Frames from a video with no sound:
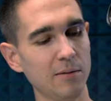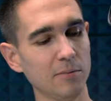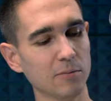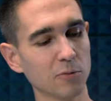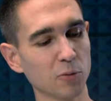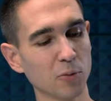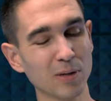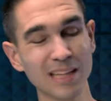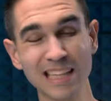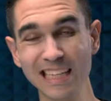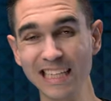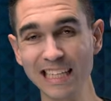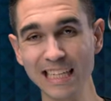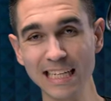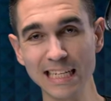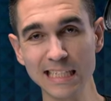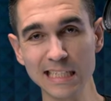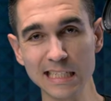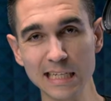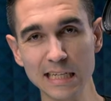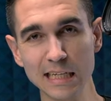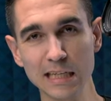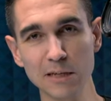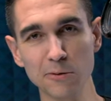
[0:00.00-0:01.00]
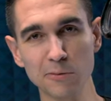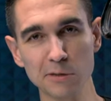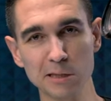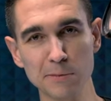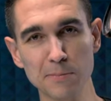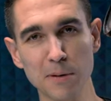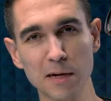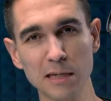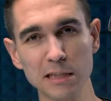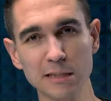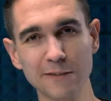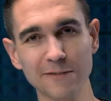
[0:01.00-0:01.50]
really easy,
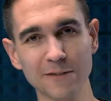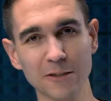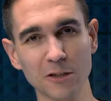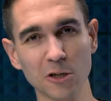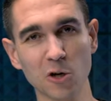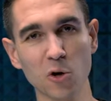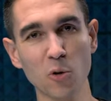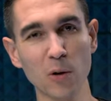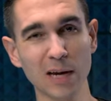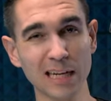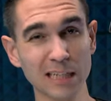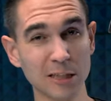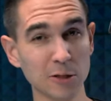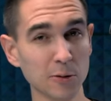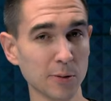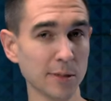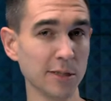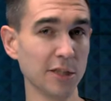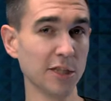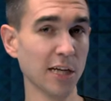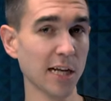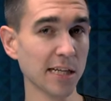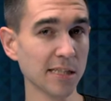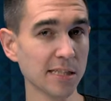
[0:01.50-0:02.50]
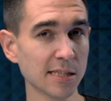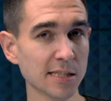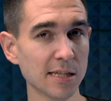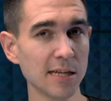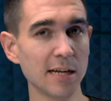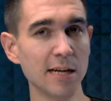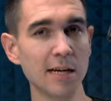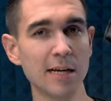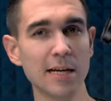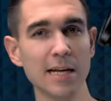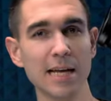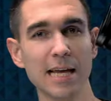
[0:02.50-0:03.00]
responsive, and quick to adjust.
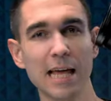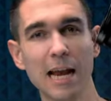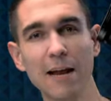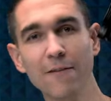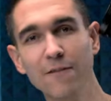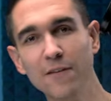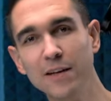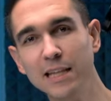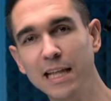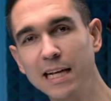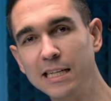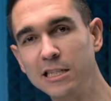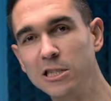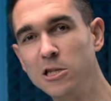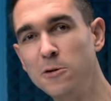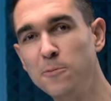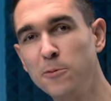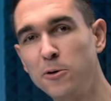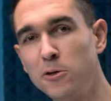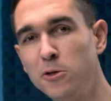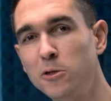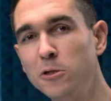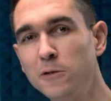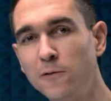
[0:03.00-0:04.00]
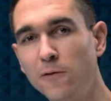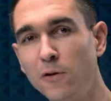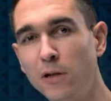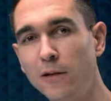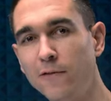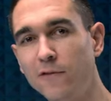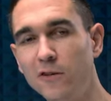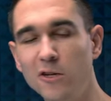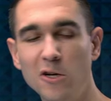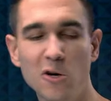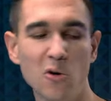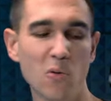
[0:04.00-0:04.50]
And I find that super useful
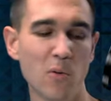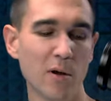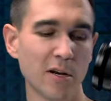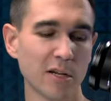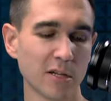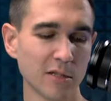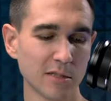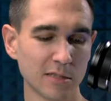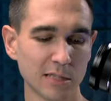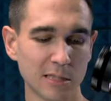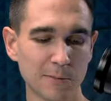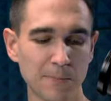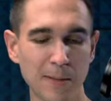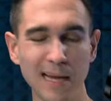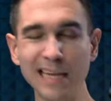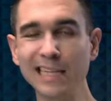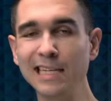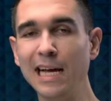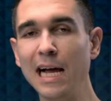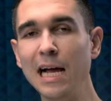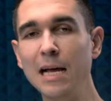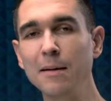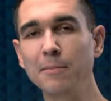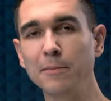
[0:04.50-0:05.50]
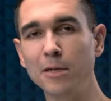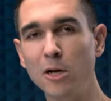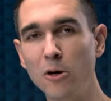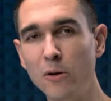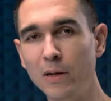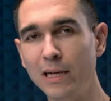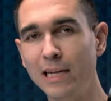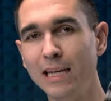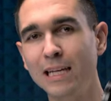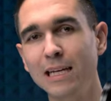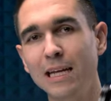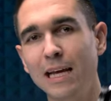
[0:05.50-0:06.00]
if you don't want to spend time
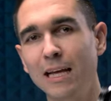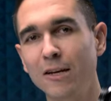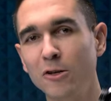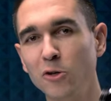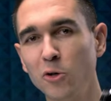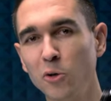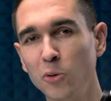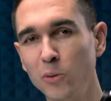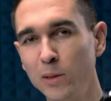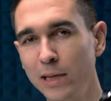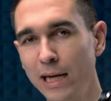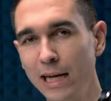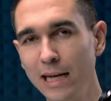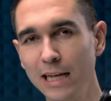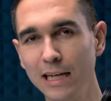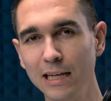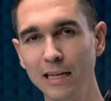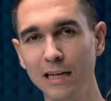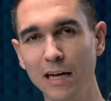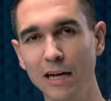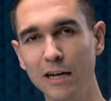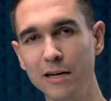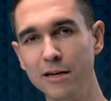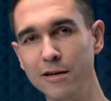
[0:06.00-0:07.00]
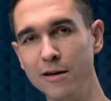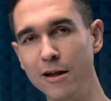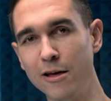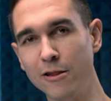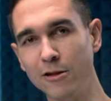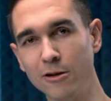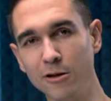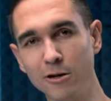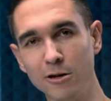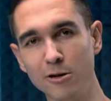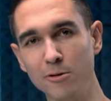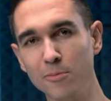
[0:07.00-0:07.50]
going in and creating
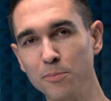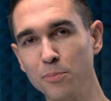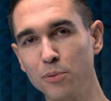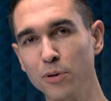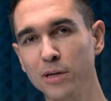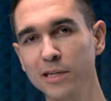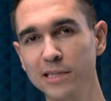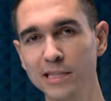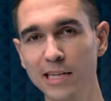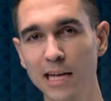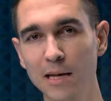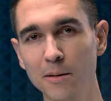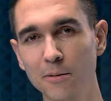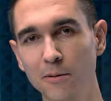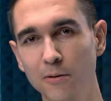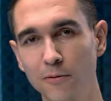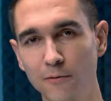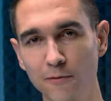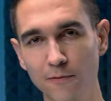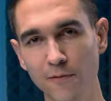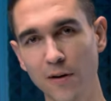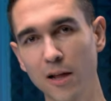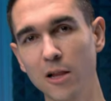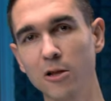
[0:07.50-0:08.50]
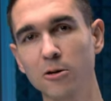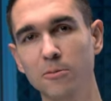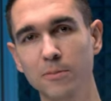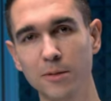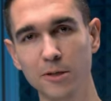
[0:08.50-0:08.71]
another preset follow